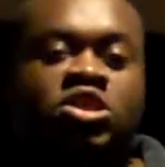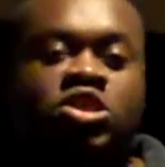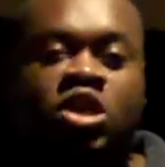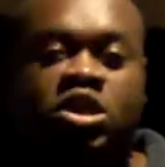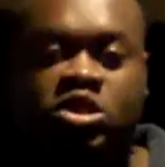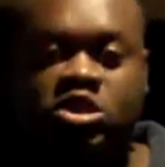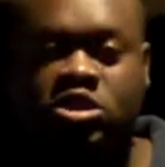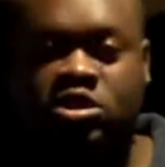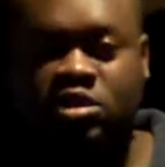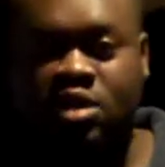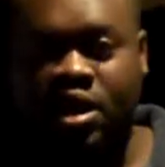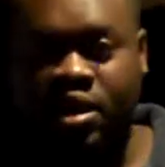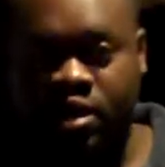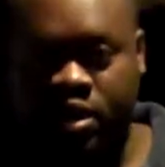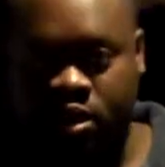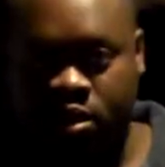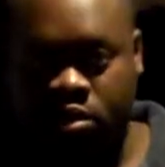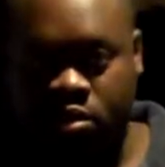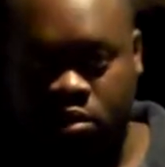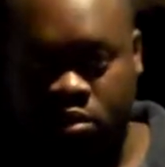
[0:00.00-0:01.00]
just
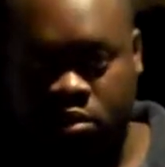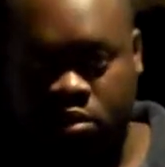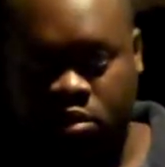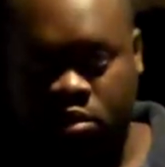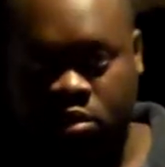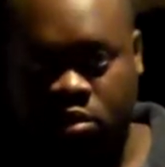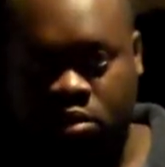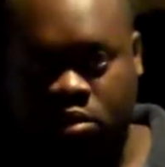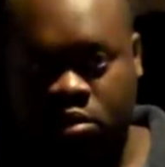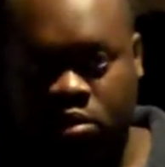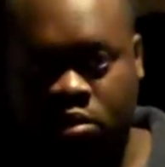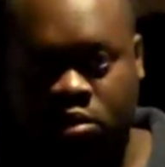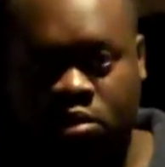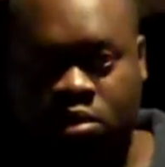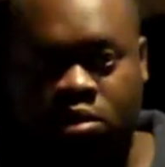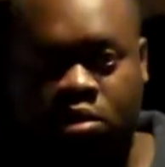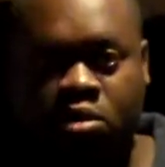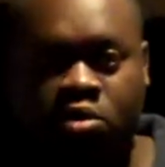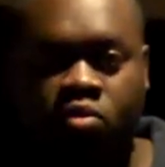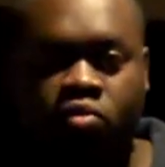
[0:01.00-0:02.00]
studied
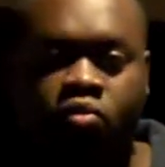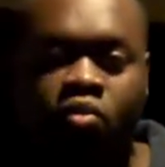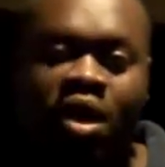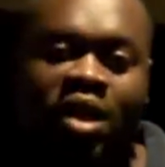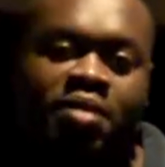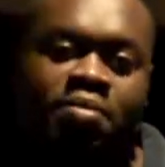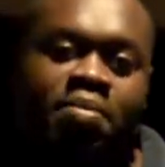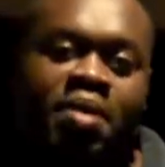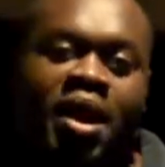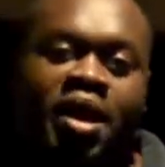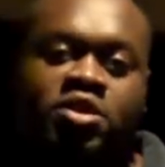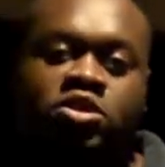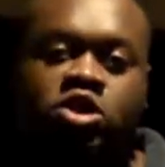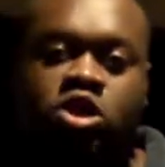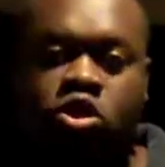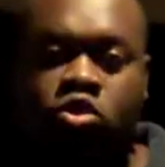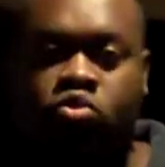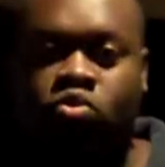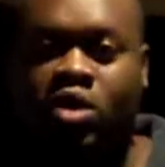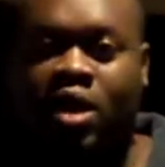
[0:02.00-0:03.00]
right back
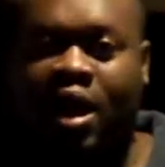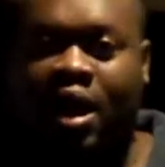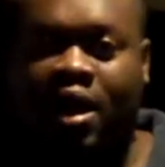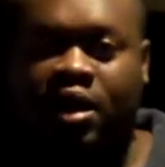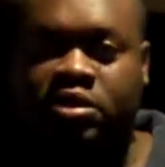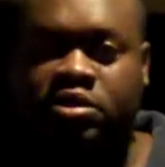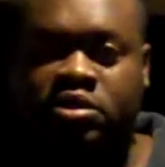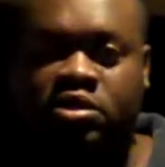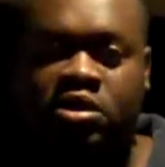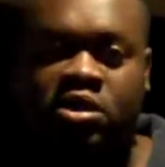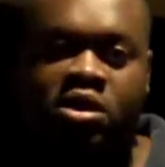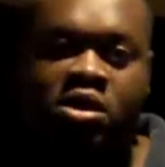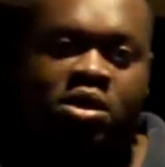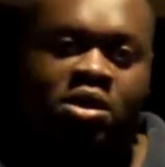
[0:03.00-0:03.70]
to you guys.